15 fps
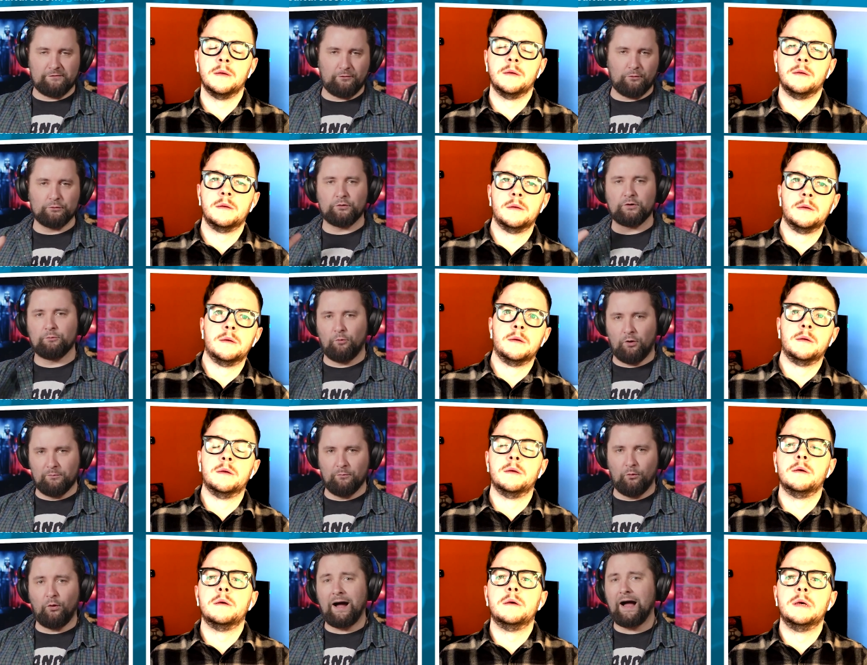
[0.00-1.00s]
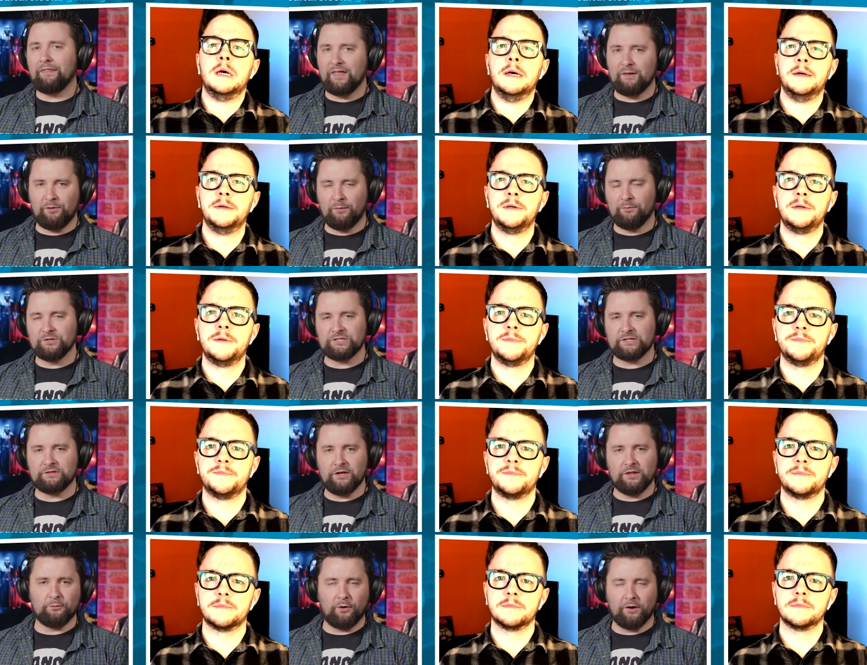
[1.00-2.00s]
Speaker 1: Fallen Order, one more, and they're publishing
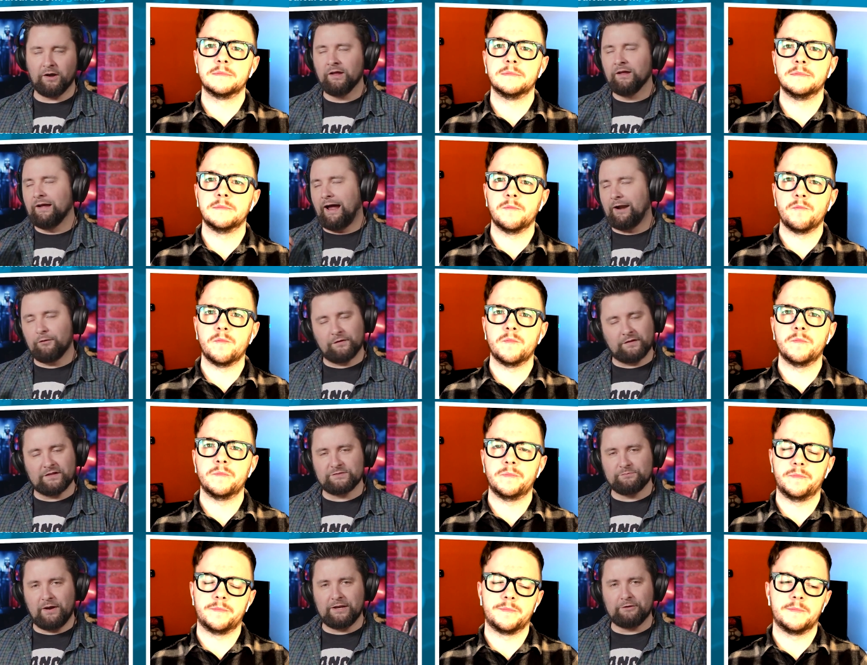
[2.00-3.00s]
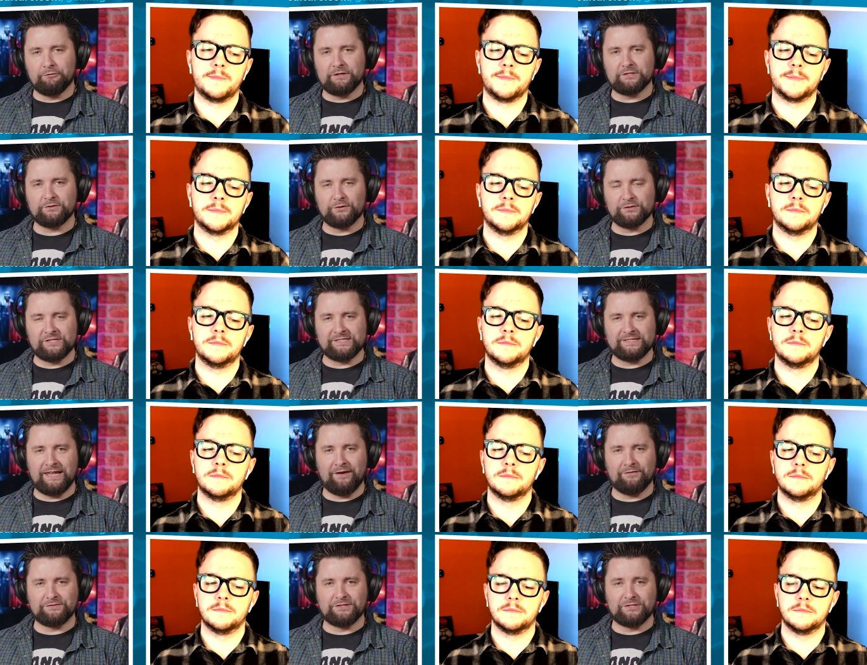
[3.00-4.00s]
the other one, I don't think there's many resources
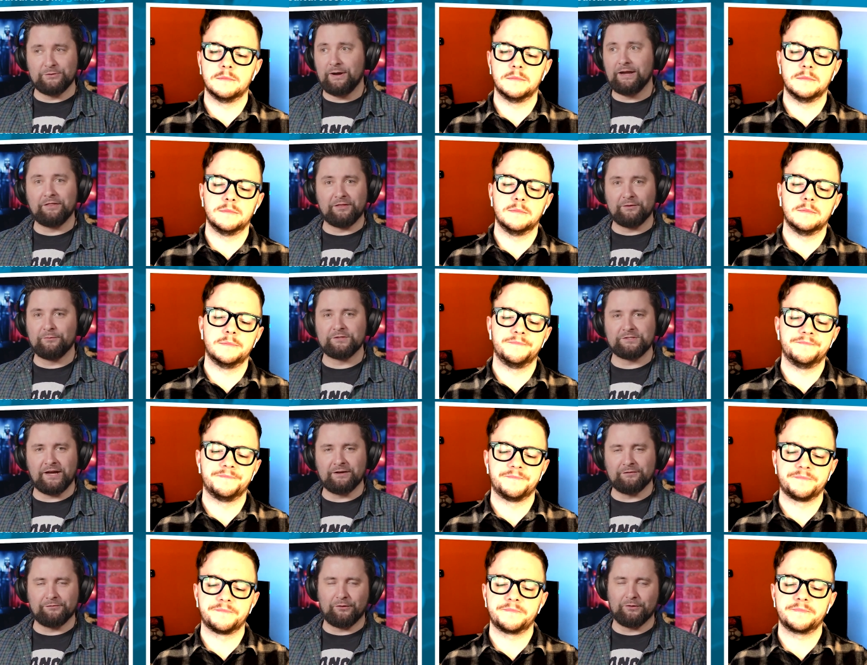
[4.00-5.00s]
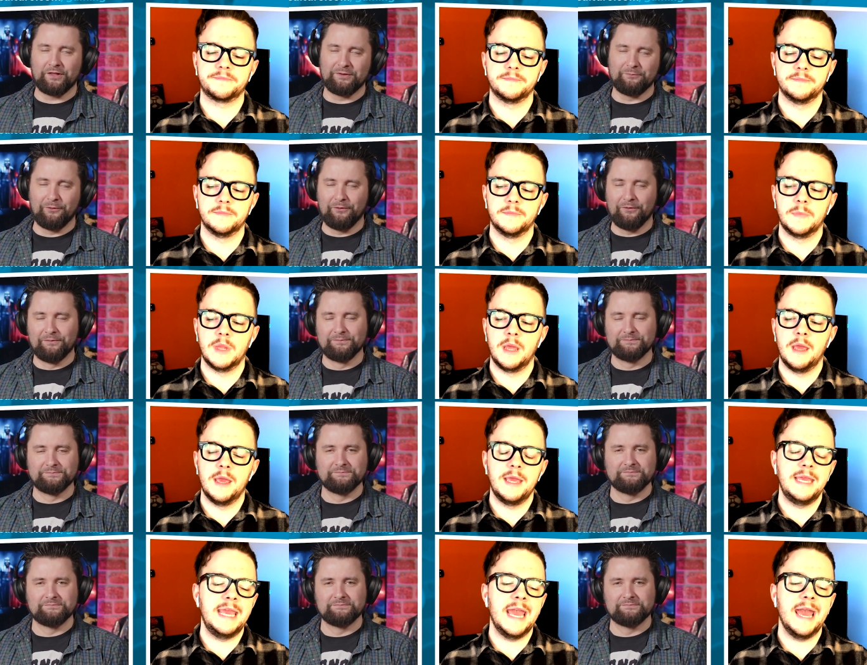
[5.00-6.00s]
left to do anything with Titanfall anymore.
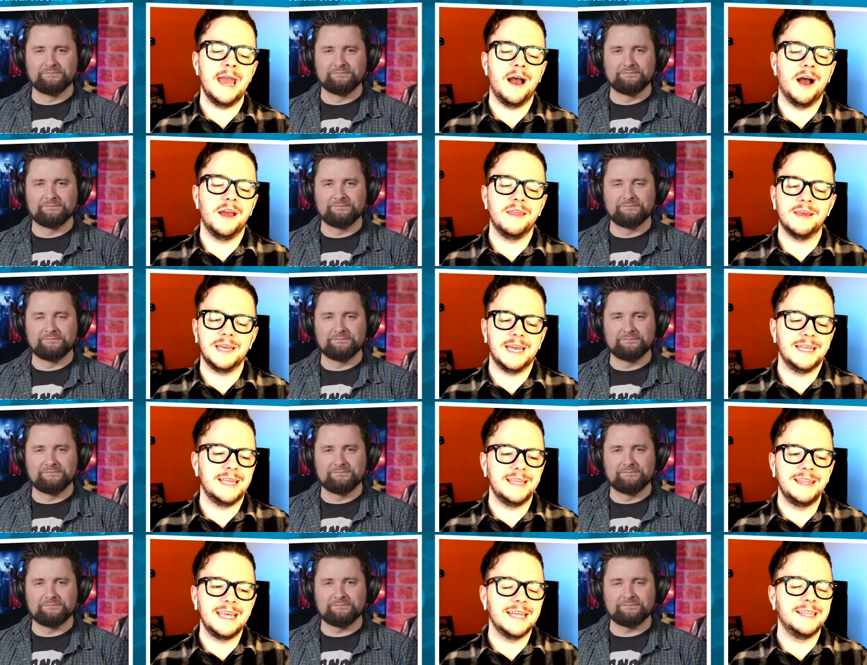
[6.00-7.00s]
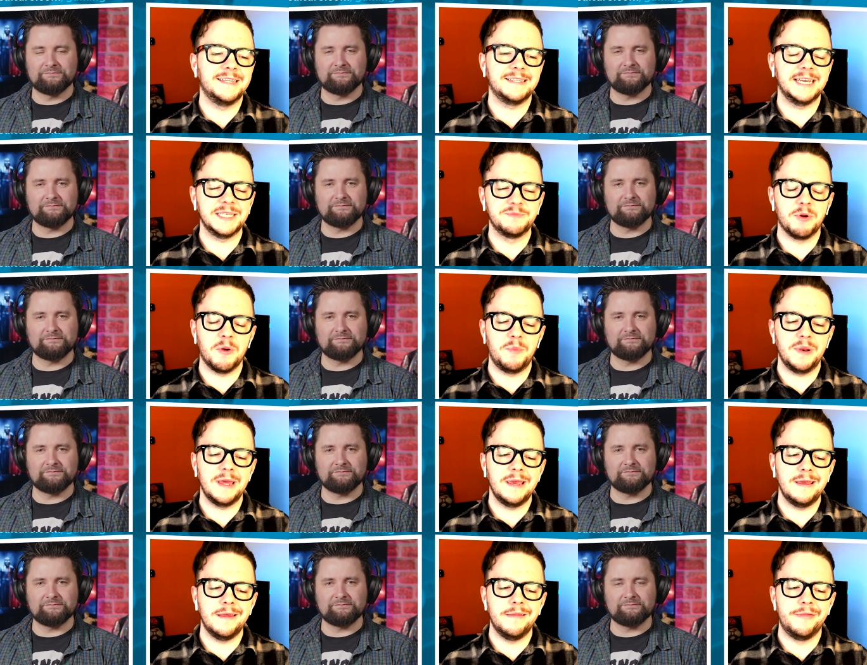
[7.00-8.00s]
Speaker 2: Yeah, I at the end of the day, it's
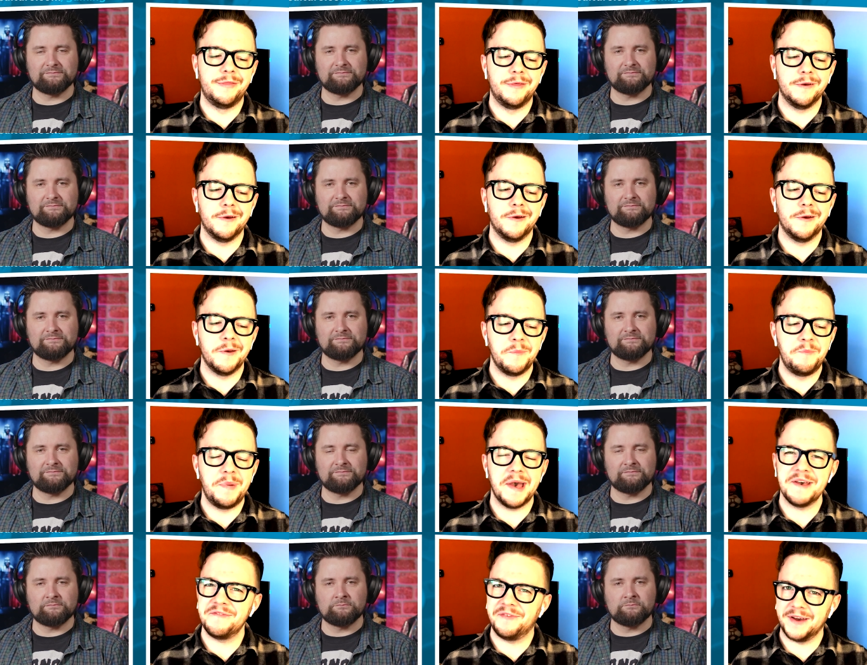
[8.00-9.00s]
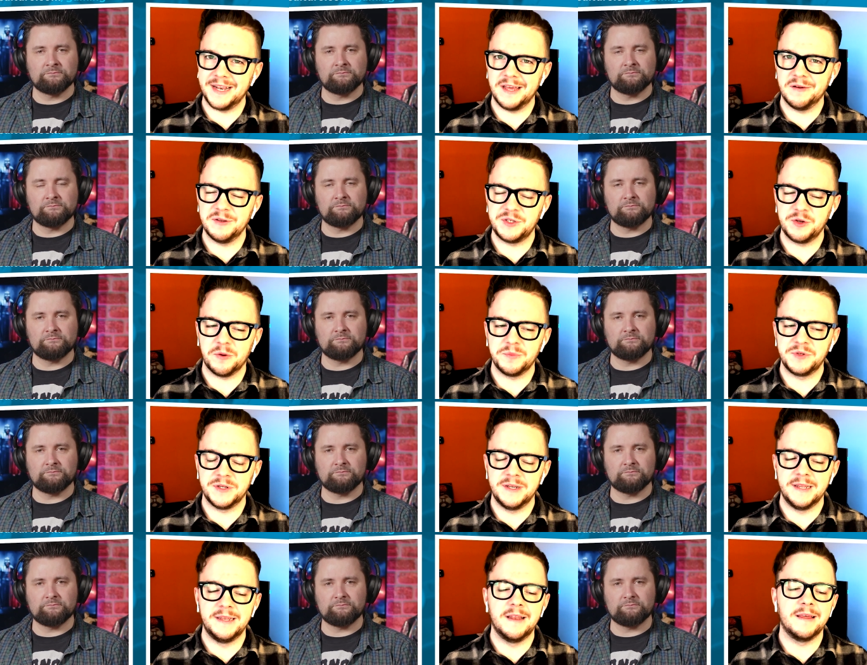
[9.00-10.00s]
probably the better financial
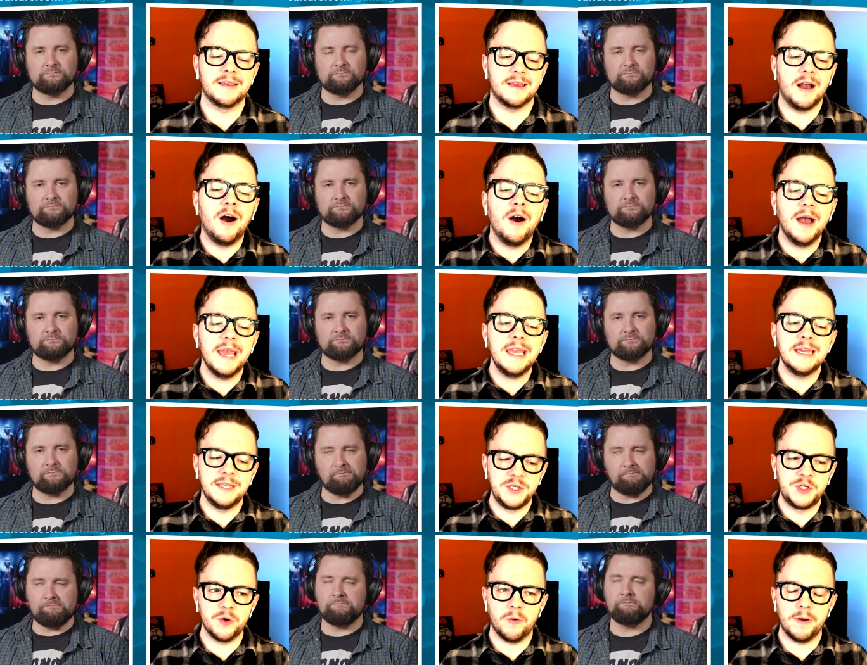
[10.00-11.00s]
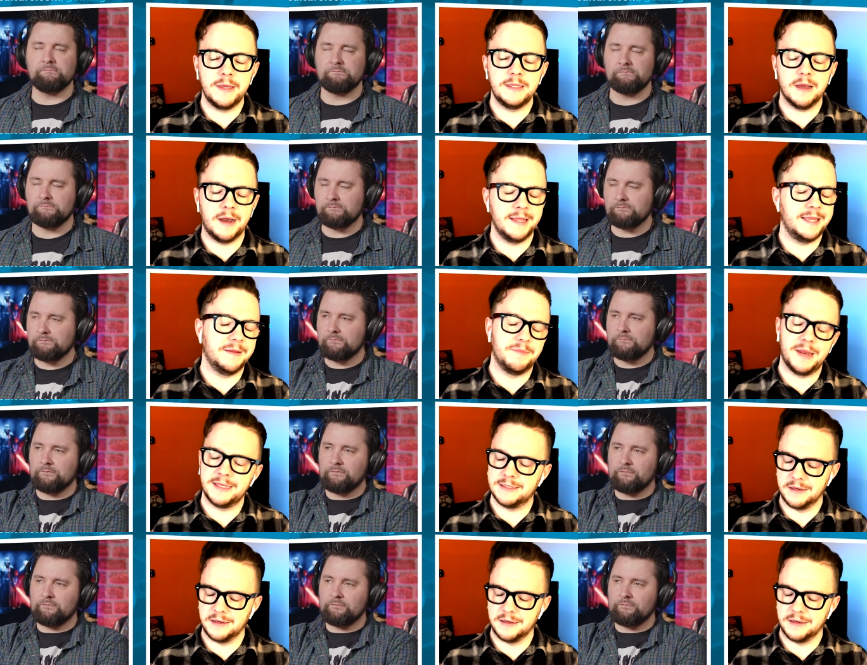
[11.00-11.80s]
option. And like, I hmm. enjoy. Mm. I didn't play